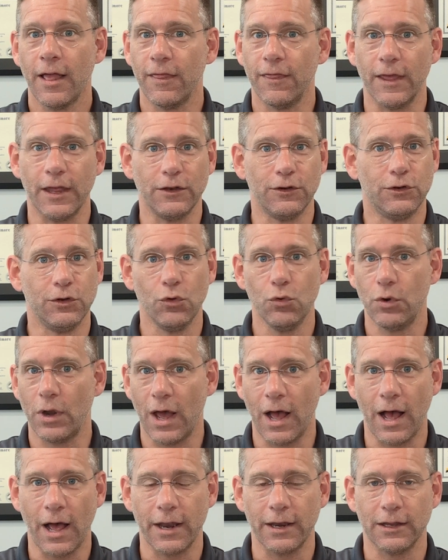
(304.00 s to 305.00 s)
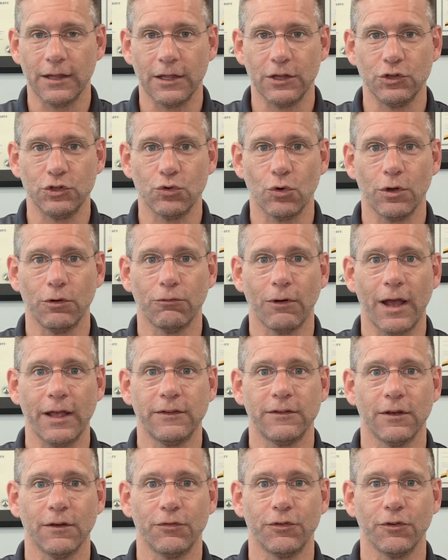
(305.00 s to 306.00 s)
They do not enjoy
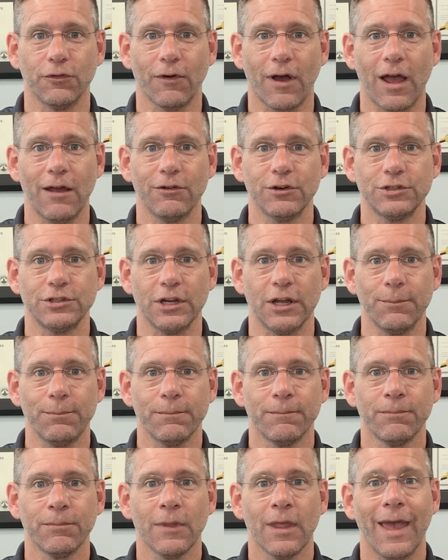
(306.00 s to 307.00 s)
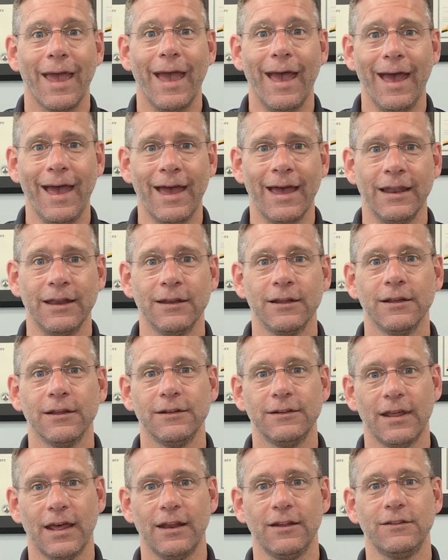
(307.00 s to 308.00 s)
rights of survivorship. And
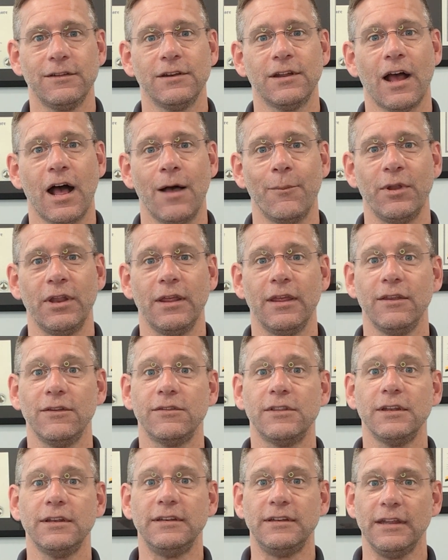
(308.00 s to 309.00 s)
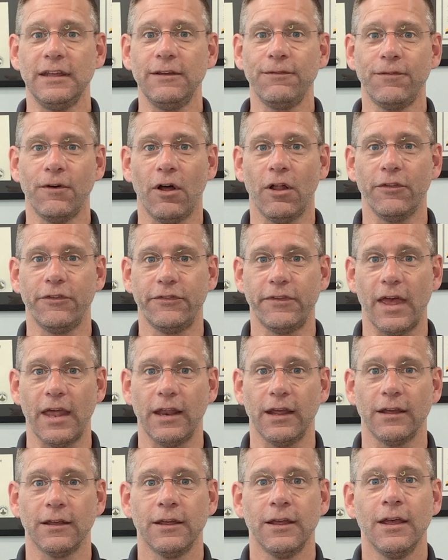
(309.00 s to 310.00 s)
tenants in common is the default
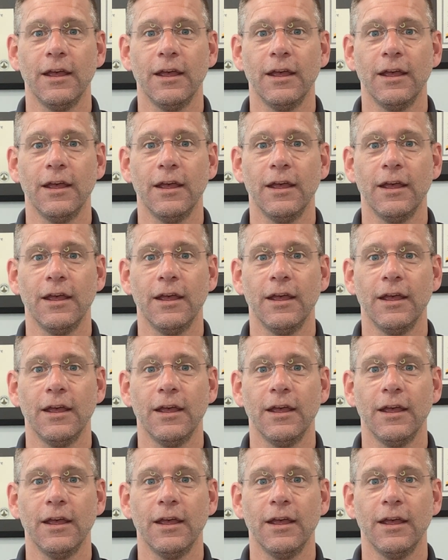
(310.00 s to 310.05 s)
setting.